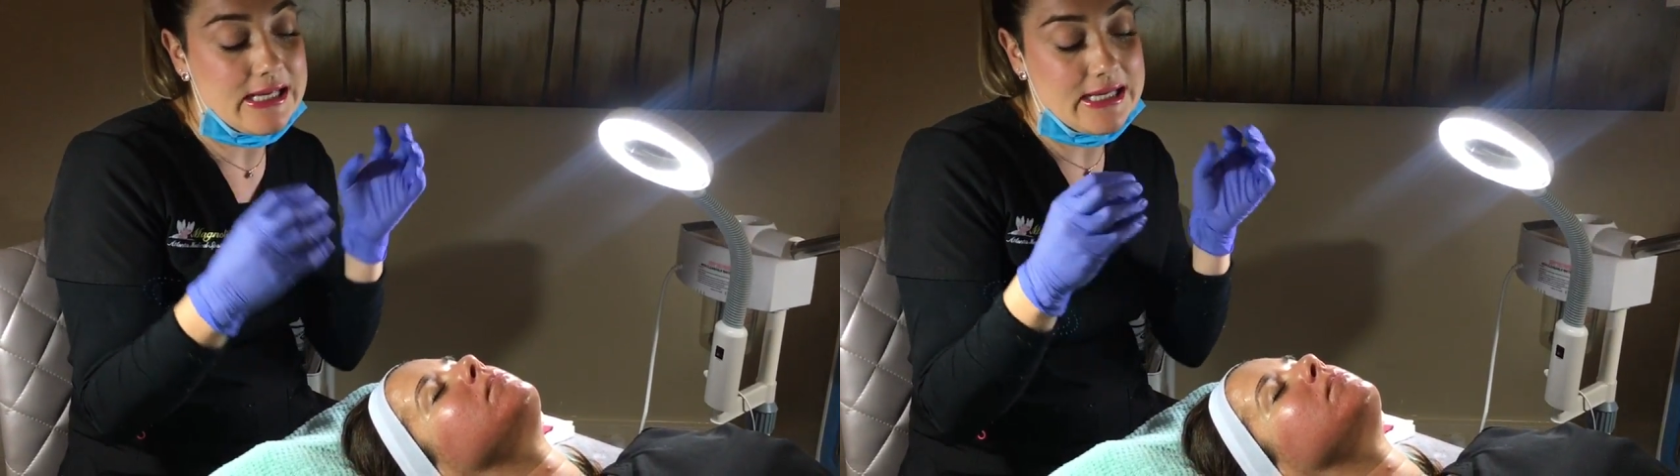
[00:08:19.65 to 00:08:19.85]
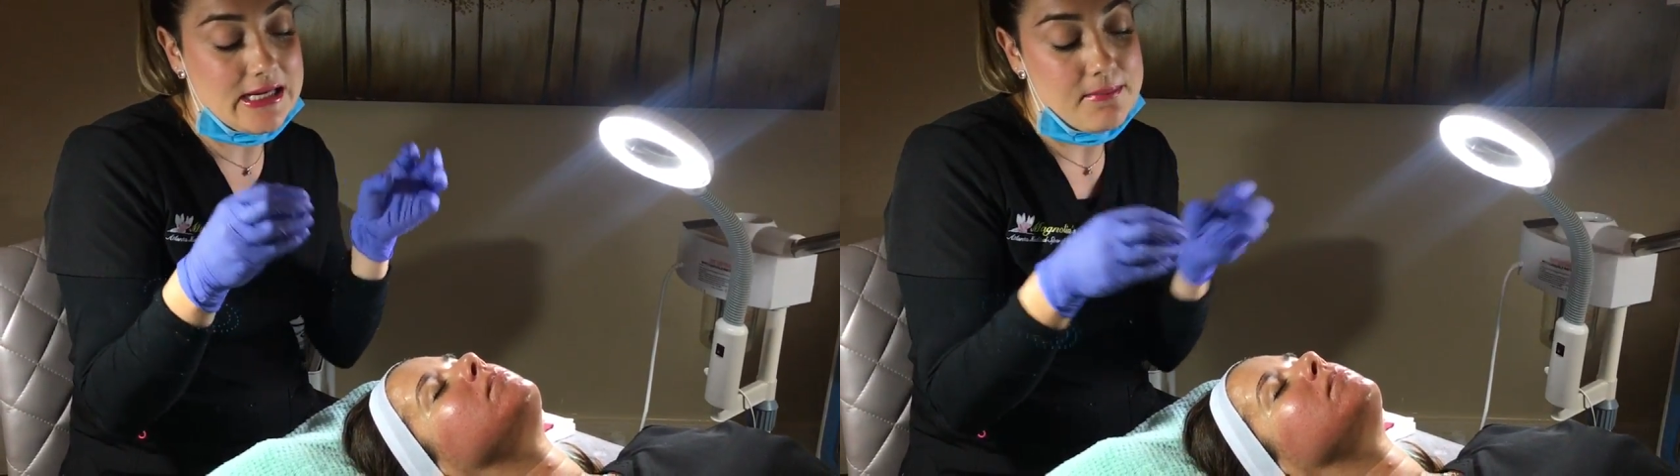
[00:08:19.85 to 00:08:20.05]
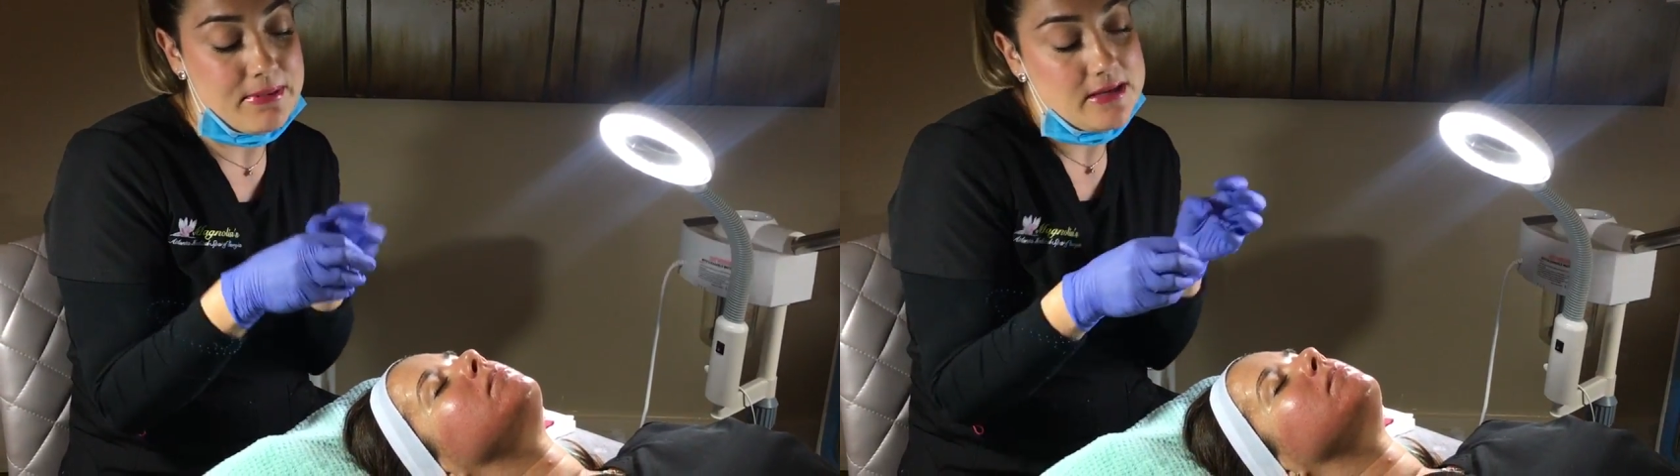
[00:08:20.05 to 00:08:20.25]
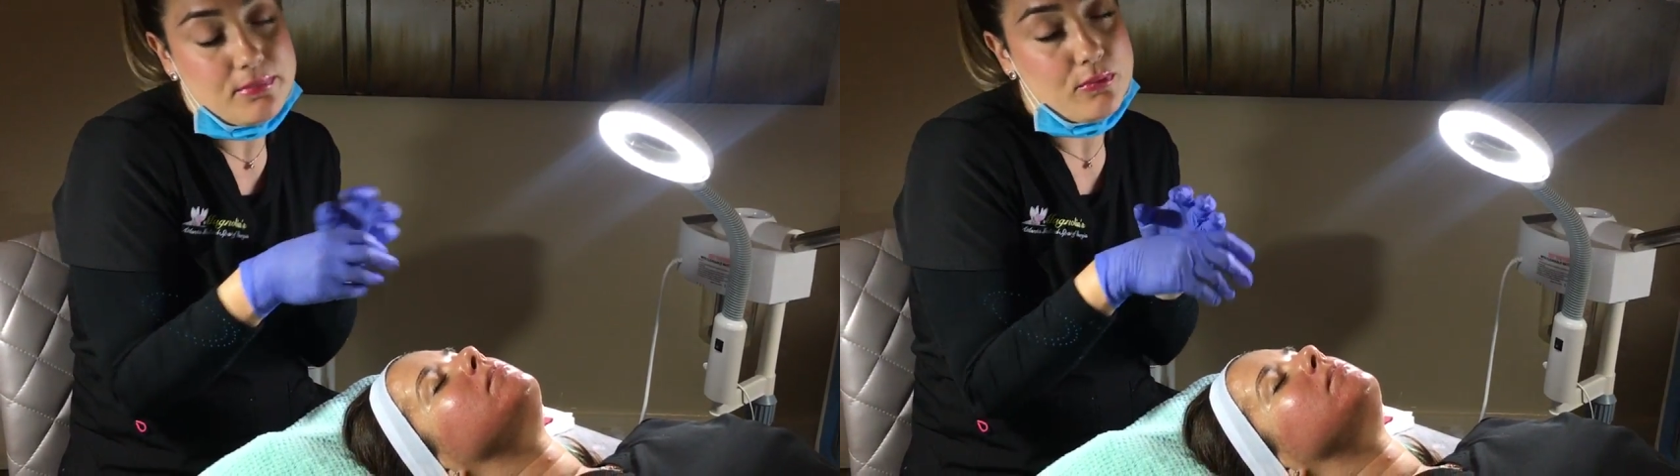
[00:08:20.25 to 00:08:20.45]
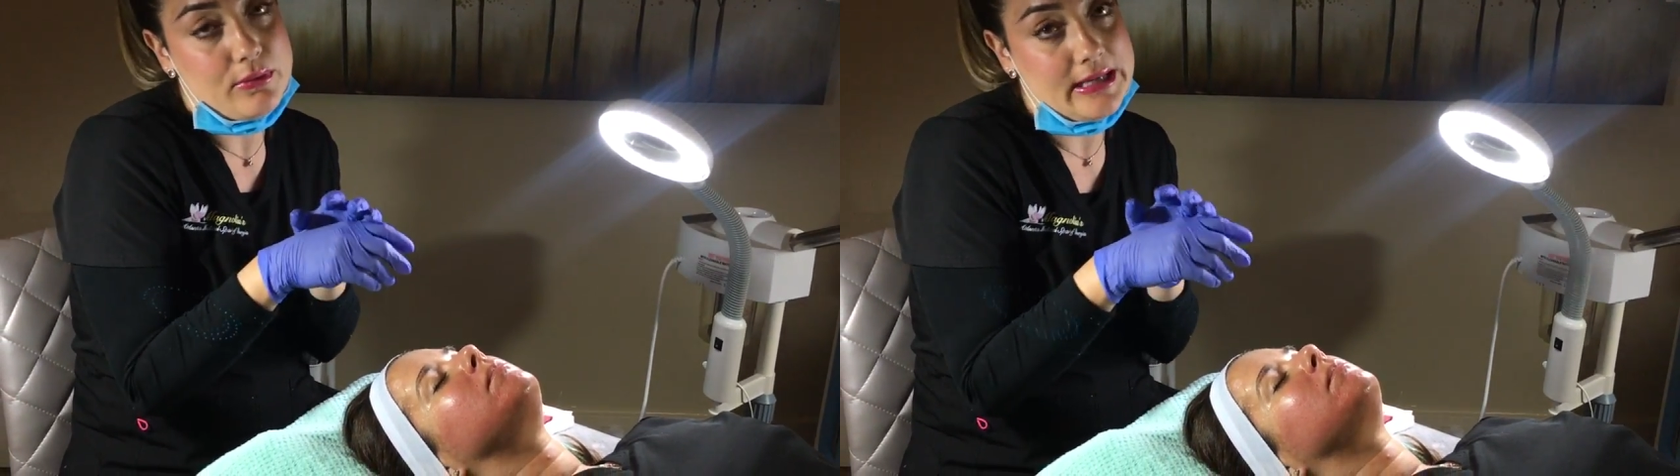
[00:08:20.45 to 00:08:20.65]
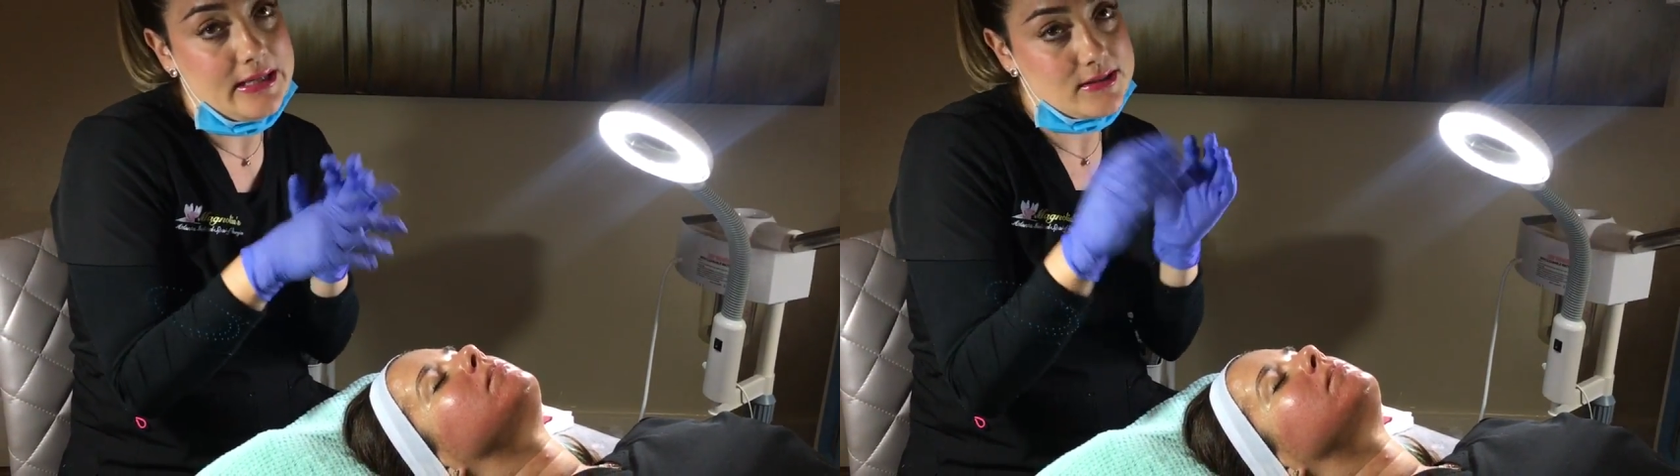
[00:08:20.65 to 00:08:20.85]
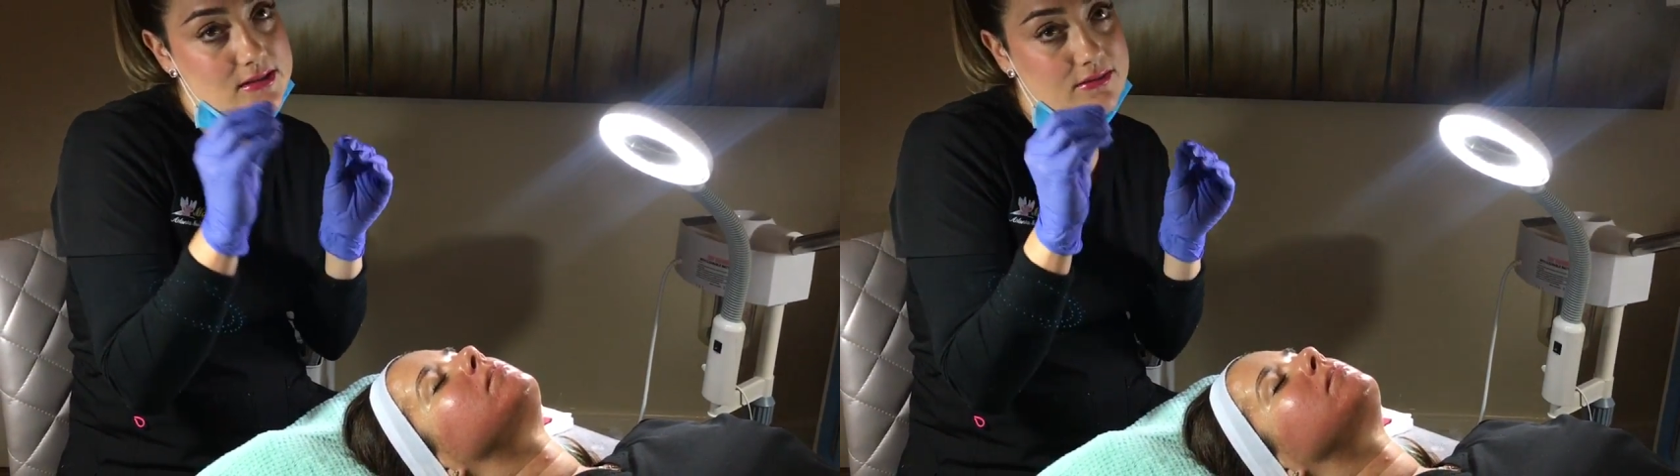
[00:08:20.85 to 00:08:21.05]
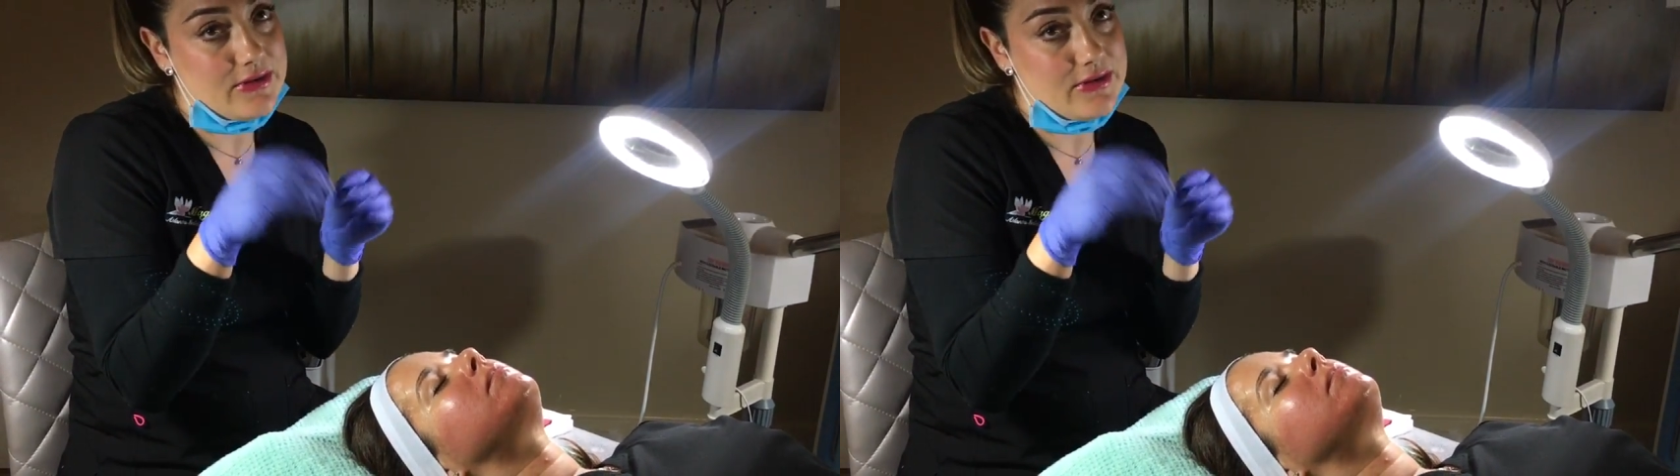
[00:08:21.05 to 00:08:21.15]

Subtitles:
it at a pinpoint,